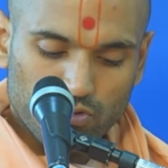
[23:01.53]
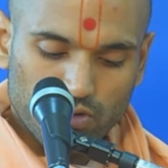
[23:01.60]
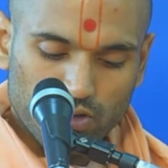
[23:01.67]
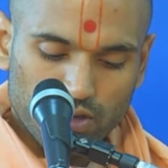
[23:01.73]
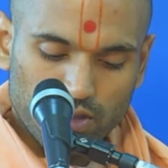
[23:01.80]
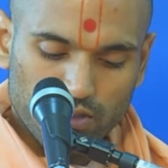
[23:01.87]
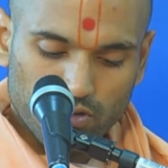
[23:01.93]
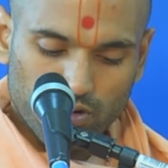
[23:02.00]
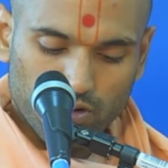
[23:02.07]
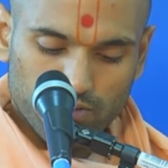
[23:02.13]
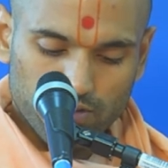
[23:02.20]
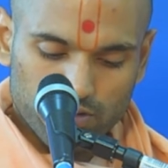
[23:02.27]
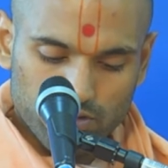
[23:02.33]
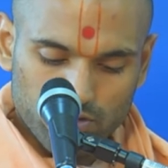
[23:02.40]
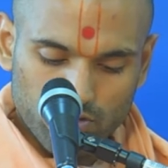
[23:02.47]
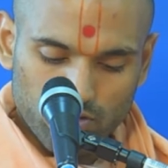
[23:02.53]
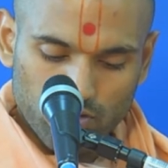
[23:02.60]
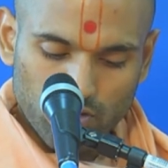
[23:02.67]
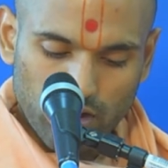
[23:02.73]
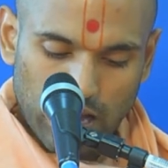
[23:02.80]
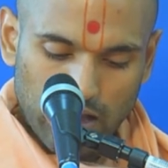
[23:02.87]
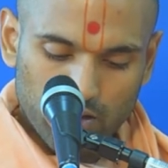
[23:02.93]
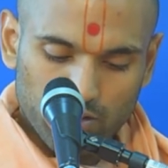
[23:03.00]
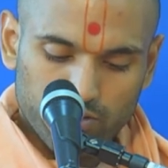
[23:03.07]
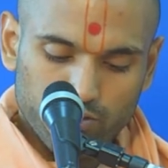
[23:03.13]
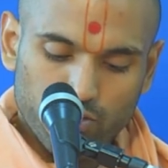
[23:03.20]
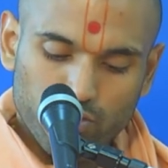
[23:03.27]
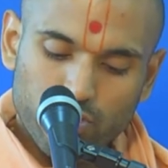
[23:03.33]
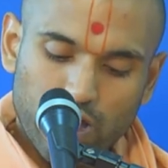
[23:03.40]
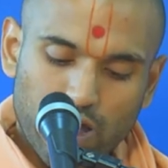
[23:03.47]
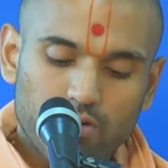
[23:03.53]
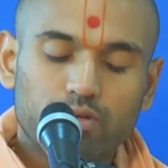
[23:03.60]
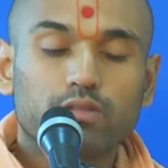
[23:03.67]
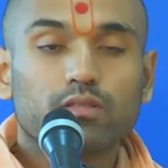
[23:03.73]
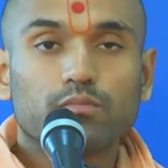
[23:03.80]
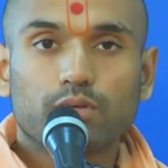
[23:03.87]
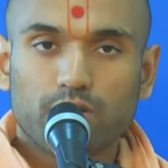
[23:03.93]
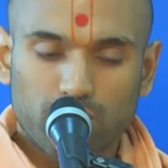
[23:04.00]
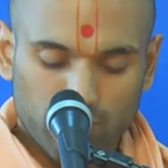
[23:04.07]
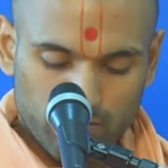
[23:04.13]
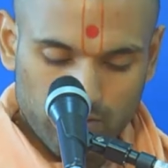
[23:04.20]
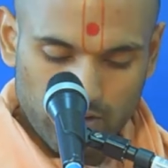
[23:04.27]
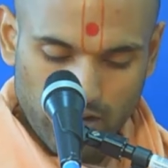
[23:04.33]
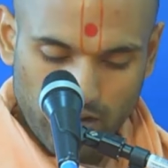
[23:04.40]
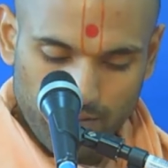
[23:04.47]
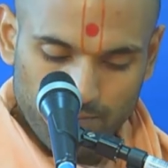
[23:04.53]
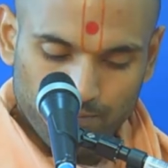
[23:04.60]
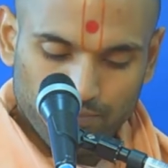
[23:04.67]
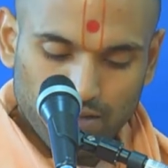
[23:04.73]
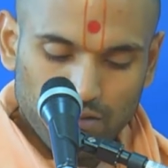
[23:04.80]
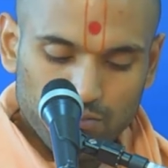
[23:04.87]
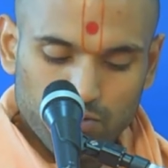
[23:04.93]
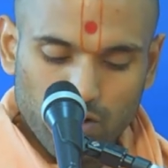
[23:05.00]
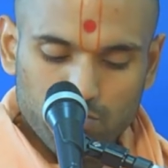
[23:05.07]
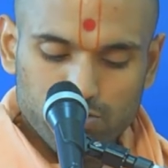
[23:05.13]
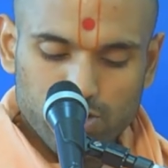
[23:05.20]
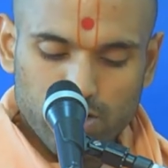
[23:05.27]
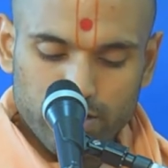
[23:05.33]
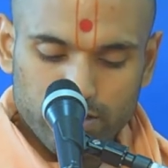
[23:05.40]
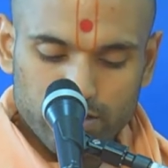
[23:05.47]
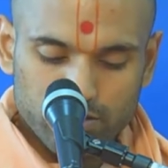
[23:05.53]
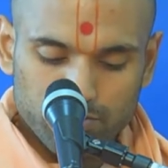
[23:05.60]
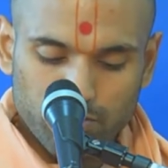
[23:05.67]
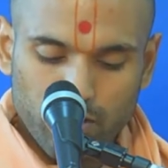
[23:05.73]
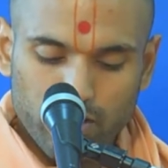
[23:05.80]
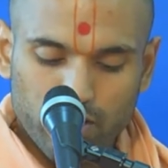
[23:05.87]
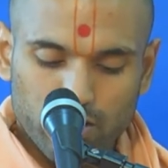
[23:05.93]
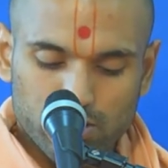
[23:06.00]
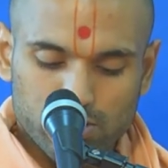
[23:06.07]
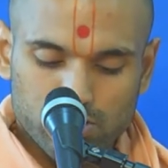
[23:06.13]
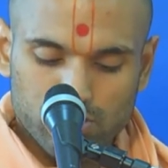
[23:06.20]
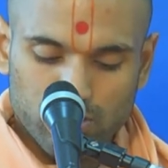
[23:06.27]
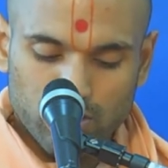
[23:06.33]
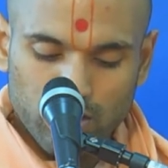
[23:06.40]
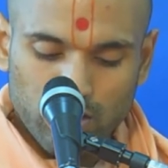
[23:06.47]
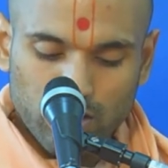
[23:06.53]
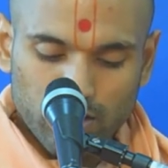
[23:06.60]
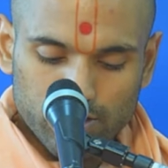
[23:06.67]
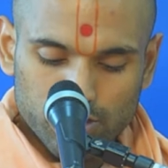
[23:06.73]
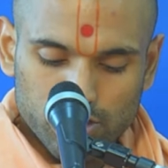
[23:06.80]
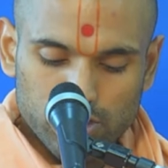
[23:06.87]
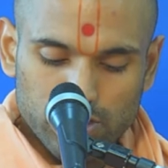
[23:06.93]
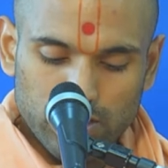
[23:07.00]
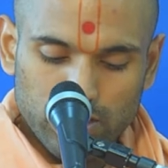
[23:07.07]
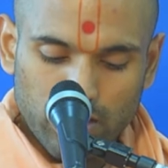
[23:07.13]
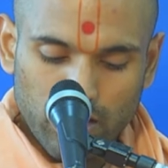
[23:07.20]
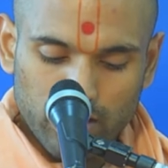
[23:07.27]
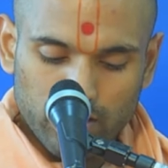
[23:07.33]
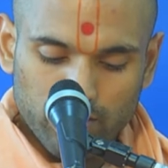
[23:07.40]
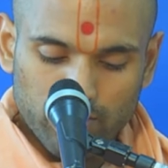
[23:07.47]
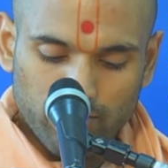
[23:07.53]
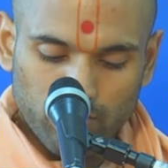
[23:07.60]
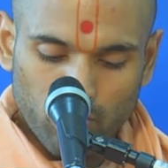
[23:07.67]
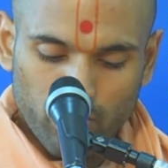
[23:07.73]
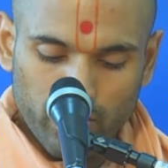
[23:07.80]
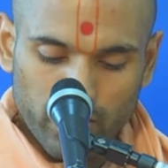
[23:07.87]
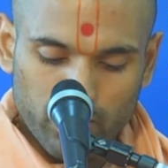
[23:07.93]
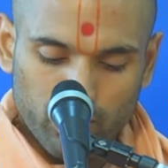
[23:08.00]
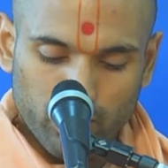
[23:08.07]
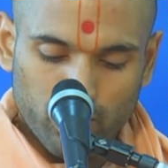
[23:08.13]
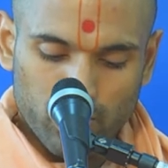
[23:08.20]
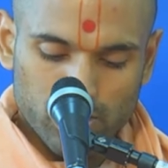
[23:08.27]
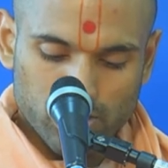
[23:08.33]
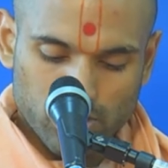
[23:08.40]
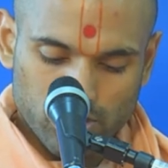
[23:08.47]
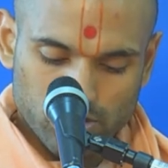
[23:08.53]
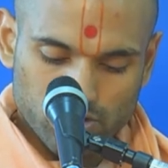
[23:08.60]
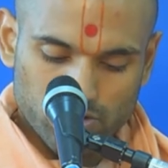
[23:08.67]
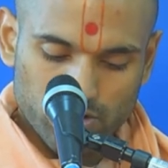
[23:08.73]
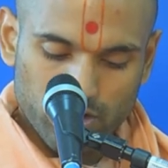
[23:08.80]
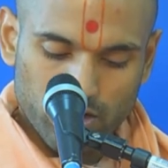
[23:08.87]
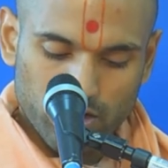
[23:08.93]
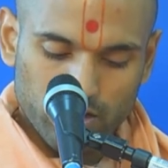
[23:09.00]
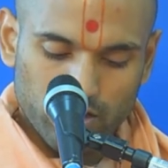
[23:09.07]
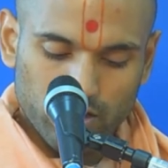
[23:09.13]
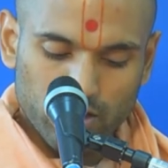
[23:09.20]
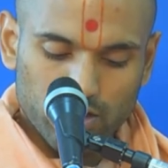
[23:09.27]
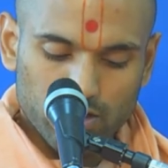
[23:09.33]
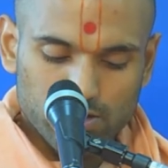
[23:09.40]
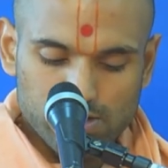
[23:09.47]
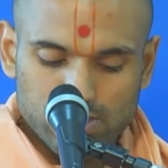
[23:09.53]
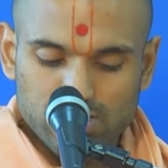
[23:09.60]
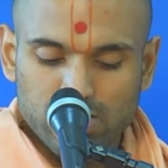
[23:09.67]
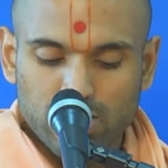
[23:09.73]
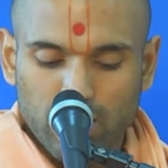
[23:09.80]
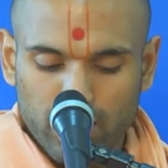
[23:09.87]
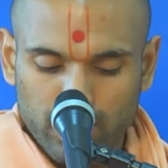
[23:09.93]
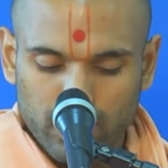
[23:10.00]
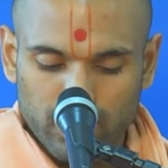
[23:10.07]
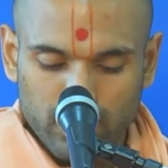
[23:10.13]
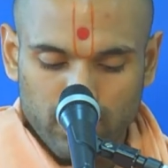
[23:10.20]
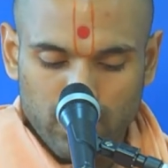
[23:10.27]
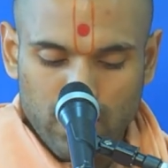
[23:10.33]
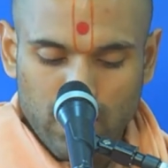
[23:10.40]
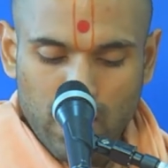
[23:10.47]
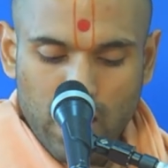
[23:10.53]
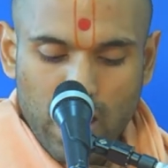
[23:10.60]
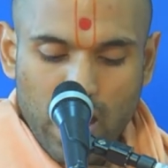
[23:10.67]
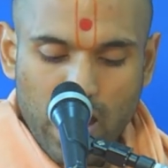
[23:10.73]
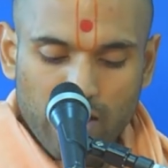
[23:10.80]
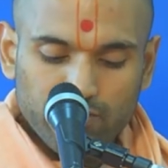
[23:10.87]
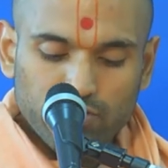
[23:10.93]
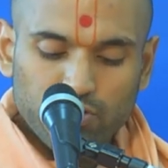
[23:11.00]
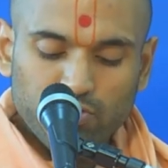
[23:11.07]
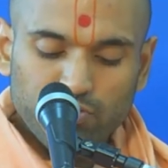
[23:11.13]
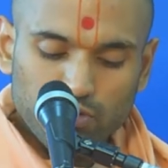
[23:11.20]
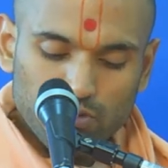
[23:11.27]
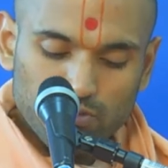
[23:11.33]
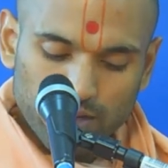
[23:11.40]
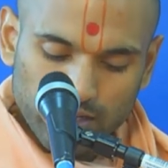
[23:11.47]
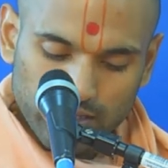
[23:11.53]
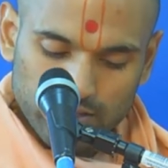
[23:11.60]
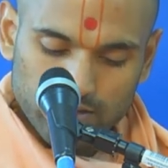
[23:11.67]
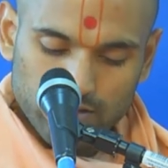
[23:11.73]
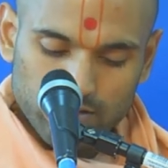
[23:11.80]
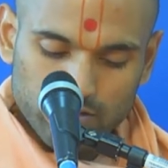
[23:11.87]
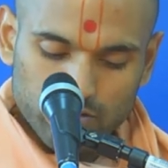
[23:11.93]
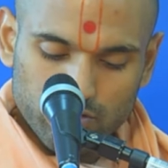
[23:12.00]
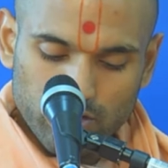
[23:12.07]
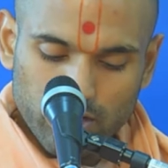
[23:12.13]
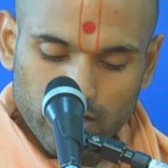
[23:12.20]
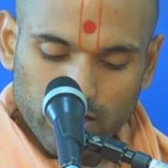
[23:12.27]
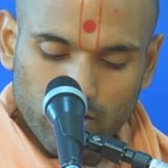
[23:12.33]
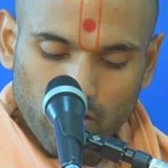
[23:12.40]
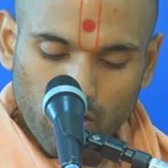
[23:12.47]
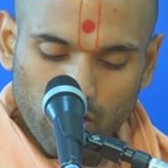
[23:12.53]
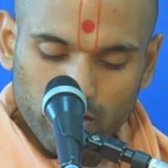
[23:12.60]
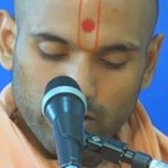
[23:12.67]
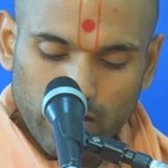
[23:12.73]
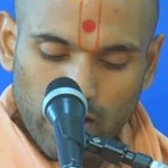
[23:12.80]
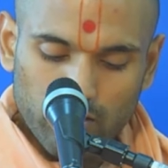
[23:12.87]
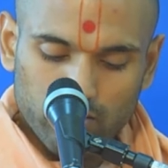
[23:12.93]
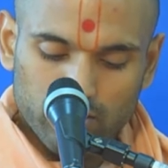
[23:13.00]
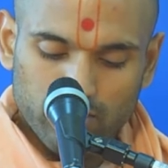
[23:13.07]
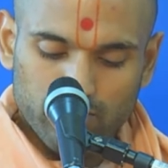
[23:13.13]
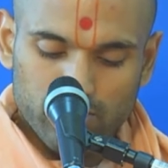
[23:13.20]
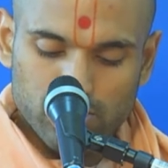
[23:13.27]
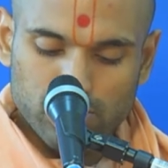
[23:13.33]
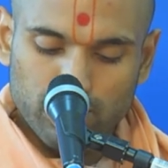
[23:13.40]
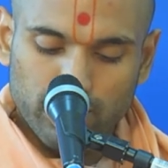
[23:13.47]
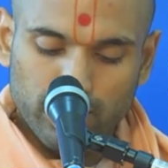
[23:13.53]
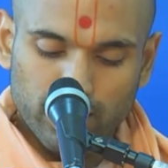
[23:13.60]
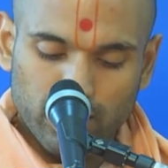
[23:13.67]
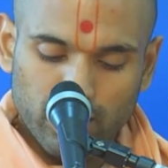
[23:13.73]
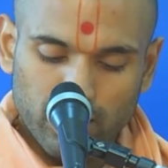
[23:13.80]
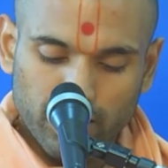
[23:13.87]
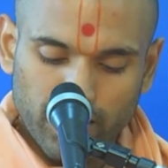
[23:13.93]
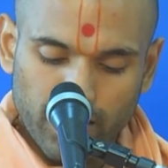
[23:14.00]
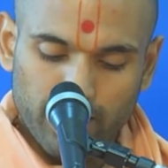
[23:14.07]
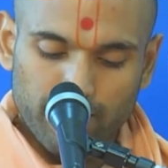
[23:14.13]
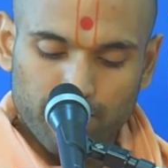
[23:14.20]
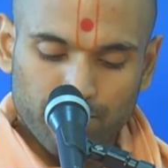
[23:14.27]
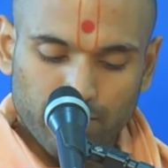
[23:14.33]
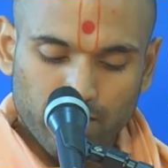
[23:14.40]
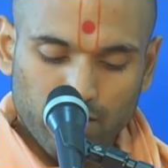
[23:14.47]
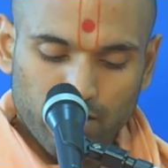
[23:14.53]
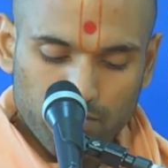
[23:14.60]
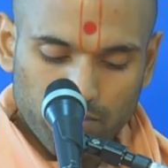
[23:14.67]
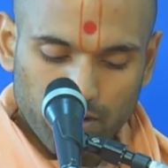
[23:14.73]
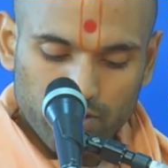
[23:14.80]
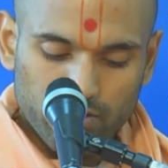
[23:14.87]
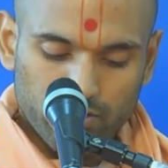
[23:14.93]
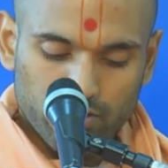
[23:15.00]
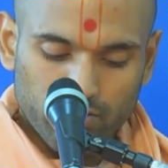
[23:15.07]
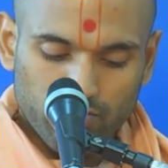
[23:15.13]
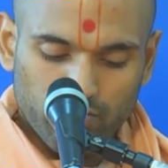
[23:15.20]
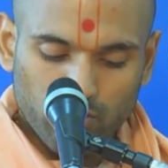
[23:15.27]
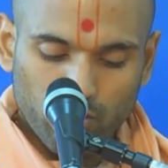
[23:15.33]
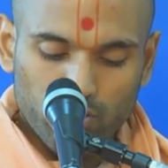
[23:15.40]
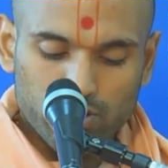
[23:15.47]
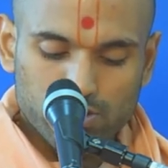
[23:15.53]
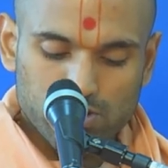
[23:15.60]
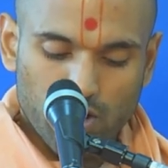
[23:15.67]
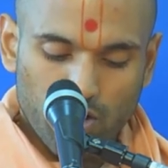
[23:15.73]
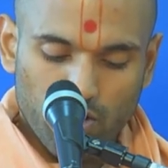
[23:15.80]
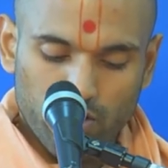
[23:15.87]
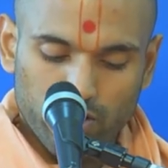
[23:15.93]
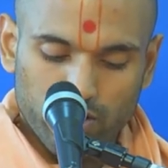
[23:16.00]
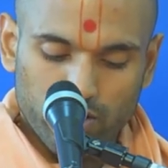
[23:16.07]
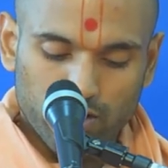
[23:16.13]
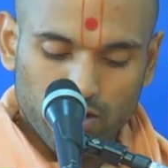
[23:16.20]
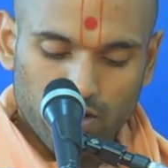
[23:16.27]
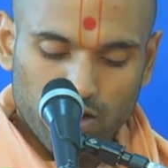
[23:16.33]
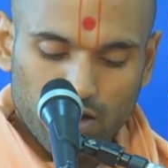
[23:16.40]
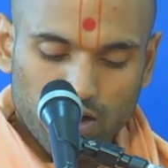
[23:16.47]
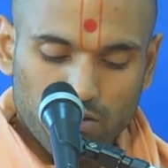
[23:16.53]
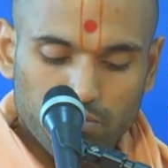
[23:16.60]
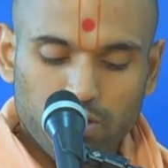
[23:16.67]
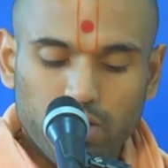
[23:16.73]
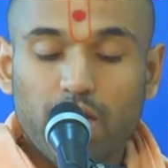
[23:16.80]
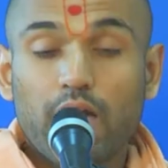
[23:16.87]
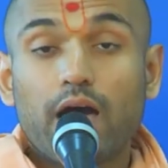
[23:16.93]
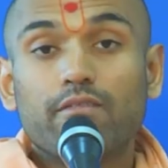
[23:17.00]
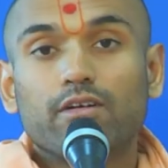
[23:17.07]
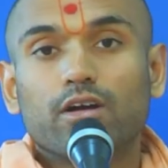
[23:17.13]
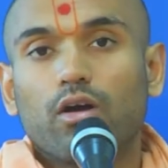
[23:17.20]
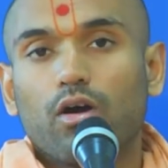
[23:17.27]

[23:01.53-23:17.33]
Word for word: of the two, I will throw you out in the middle of the night. Brahmachari spread a, a sheet on the floor and requested Sri Hari to sit on it. After a few minutes, Sri Hari called out to Vajibai again, Mother, the floor is hard. May I have a cot?